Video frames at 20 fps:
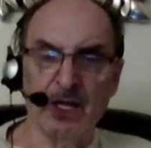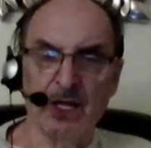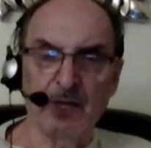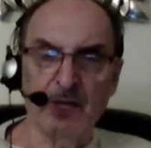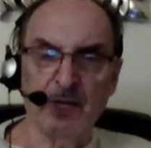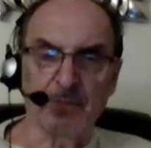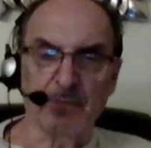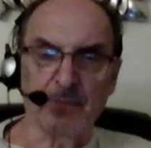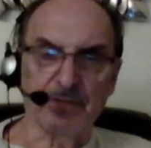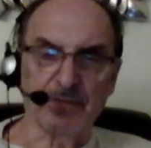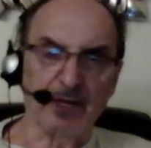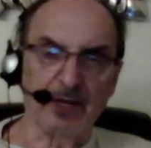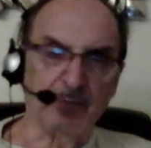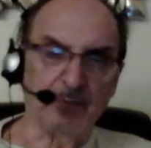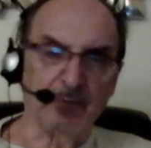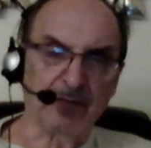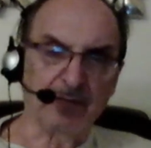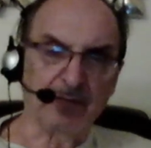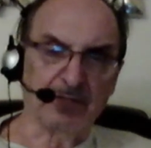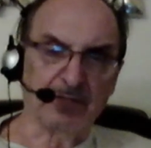But getting
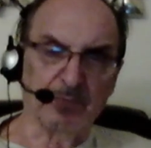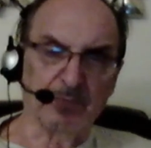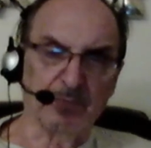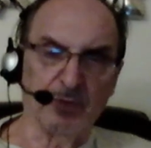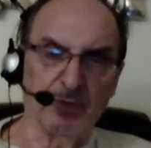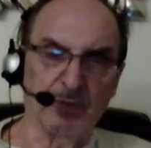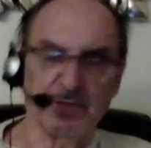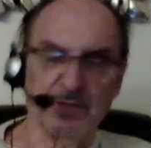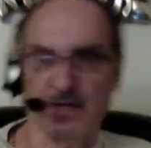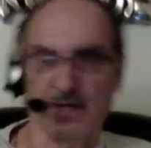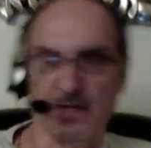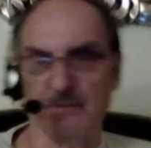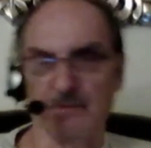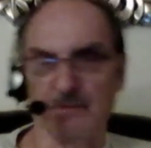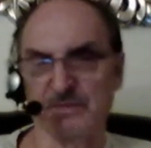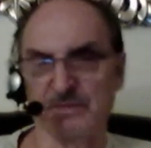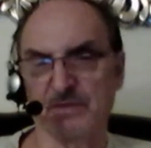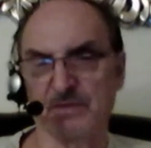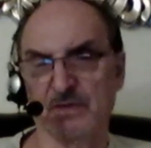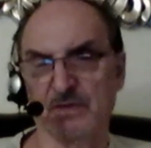back to the point that I
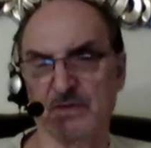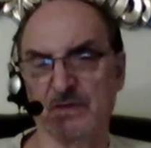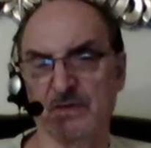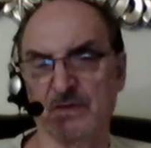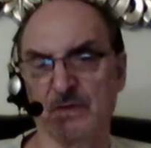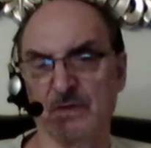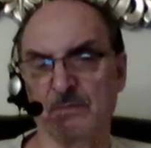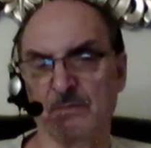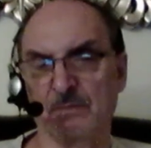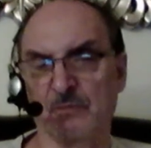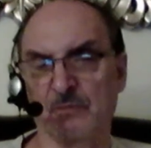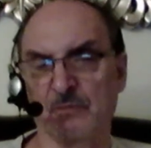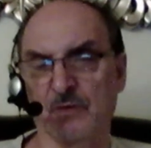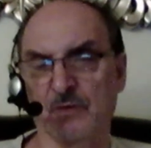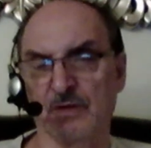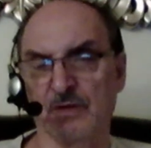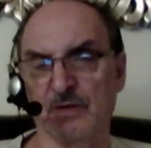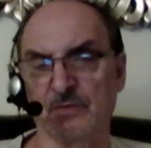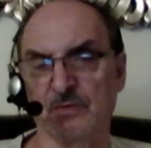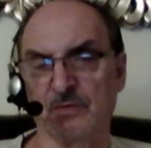was trying
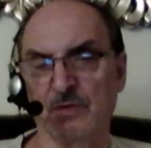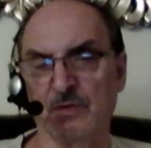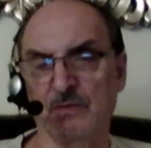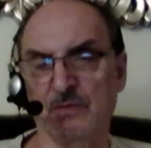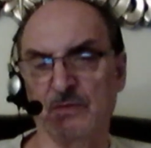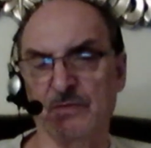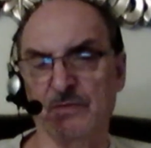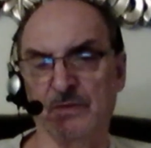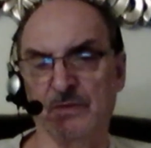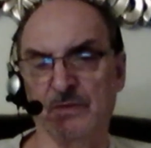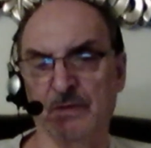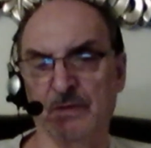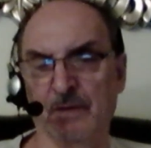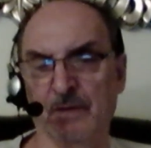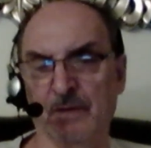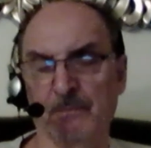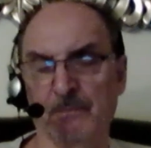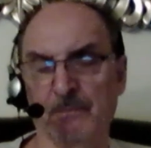to allude to here,